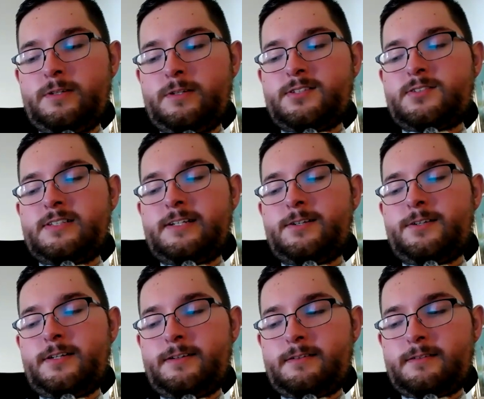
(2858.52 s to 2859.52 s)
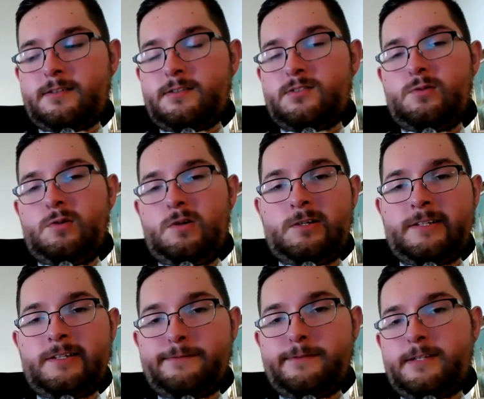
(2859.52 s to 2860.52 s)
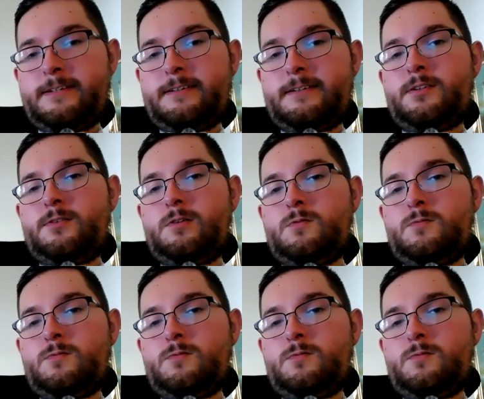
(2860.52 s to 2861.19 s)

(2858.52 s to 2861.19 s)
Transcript: it necessarily, because you are an advocate in your own